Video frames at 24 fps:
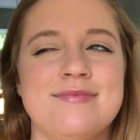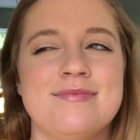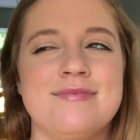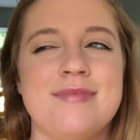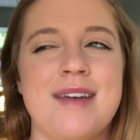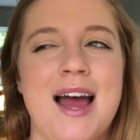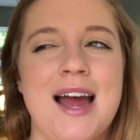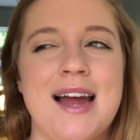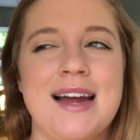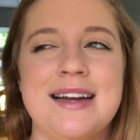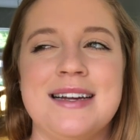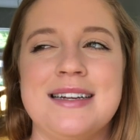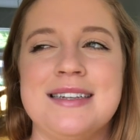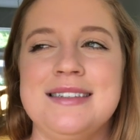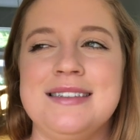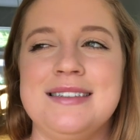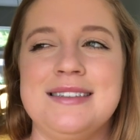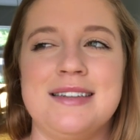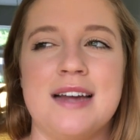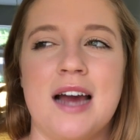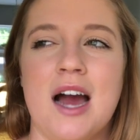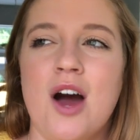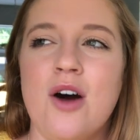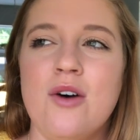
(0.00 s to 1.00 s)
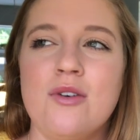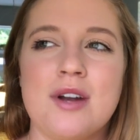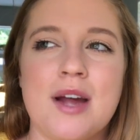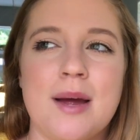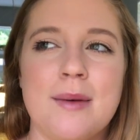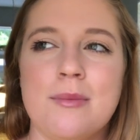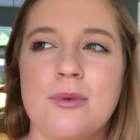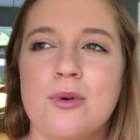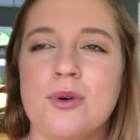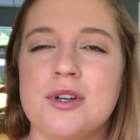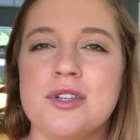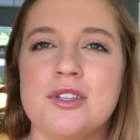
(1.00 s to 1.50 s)
I doubt
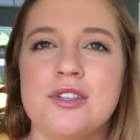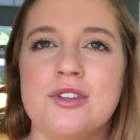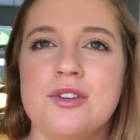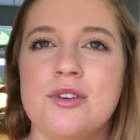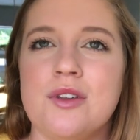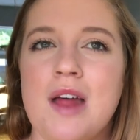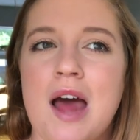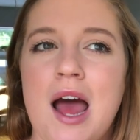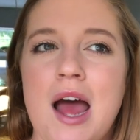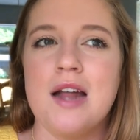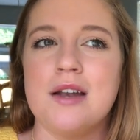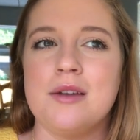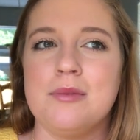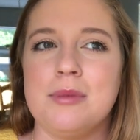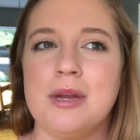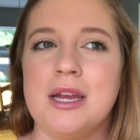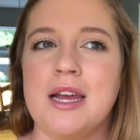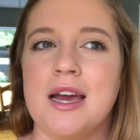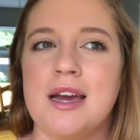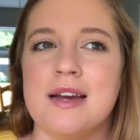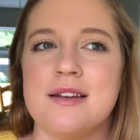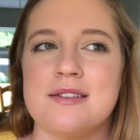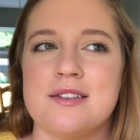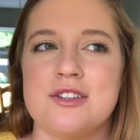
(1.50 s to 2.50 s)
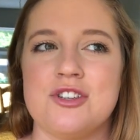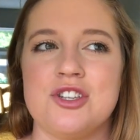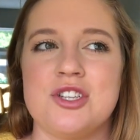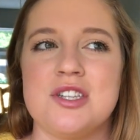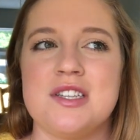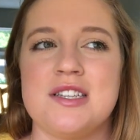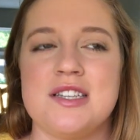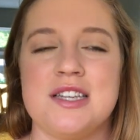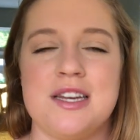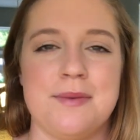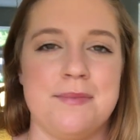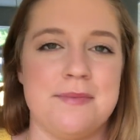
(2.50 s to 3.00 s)
I'm going to do that because it just
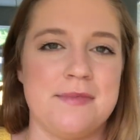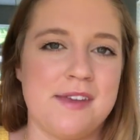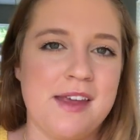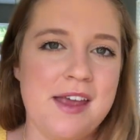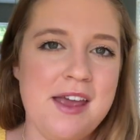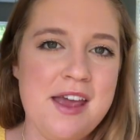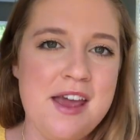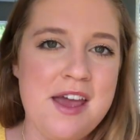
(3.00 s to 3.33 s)
seems